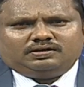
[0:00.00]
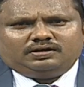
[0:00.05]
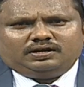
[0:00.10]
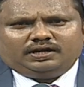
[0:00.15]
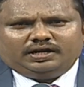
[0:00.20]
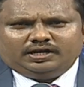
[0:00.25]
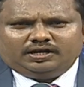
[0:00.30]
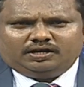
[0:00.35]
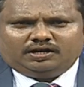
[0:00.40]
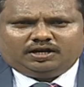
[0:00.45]

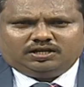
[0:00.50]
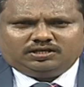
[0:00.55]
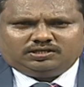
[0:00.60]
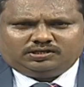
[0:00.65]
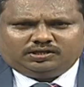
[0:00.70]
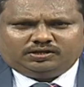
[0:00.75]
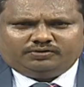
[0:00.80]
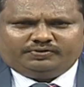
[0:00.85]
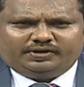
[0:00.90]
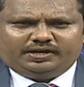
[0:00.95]
and
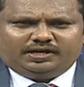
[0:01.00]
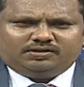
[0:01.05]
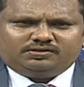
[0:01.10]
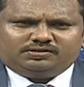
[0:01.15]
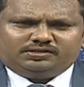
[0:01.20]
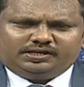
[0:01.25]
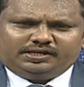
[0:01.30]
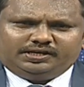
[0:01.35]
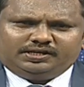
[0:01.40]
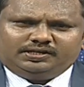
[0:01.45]
also we have
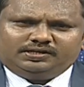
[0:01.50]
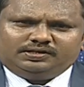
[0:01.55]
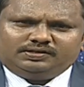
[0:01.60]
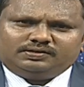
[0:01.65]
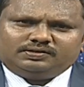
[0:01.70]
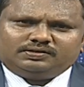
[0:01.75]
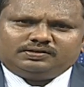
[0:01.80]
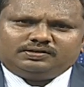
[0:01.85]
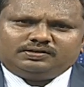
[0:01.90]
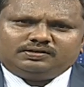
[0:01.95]
seen
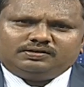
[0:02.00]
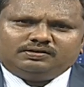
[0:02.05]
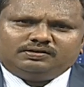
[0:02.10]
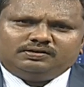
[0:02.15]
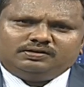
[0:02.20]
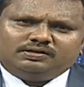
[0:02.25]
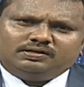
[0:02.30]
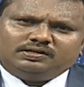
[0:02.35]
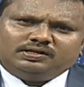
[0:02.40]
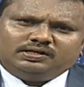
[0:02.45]

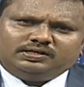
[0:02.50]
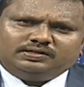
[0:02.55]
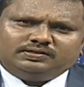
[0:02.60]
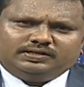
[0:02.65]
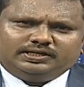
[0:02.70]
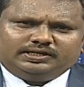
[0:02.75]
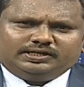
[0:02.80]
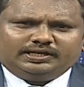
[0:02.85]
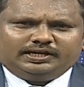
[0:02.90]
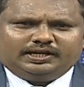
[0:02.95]
the
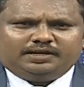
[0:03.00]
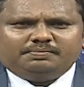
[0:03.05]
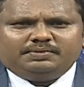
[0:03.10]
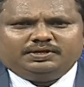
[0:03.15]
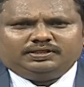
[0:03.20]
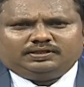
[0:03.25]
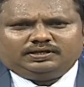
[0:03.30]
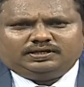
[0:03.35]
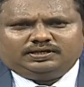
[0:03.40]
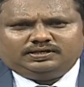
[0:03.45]
tray
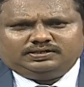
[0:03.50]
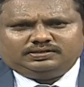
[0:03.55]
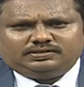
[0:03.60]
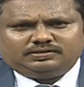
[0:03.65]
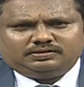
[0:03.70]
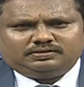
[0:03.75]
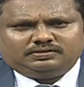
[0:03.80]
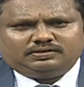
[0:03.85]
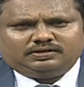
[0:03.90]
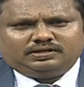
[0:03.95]
methods,
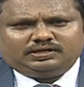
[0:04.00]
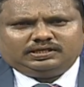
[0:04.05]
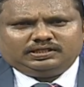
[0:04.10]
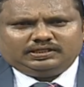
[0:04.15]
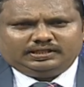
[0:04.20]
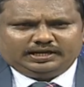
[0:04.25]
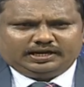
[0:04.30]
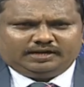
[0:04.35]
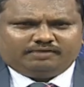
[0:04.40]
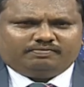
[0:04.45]

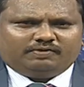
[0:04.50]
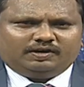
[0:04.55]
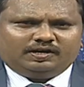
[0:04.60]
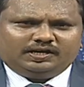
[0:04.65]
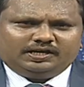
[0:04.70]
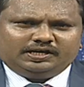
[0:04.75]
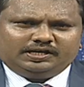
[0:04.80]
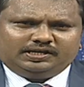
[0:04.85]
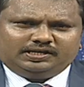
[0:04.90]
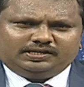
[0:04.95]
the
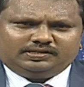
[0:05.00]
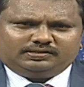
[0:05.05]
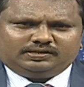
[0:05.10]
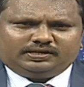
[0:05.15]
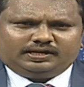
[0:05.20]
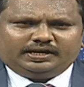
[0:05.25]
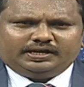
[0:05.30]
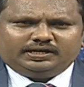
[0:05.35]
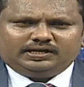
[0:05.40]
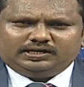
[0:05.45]
advantages
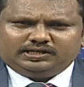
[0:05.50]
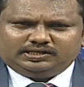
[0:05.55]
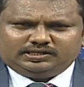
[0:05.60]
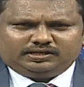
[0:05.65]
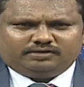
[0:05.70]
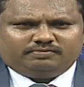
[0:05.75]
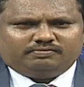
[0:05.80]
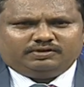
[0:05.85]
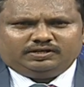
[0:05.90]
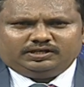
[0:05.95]
and
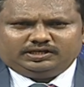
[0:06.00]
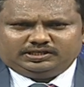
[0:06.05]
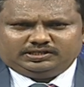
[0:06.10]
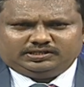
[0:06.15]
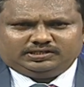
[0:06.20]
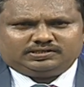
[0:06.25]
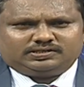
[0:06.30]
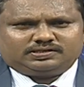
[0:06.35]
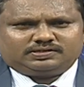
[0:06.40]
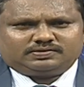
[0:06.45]

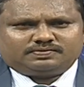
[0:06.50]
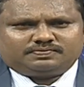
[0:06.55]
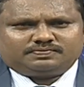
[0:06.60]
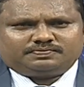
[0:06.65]
disadvantages.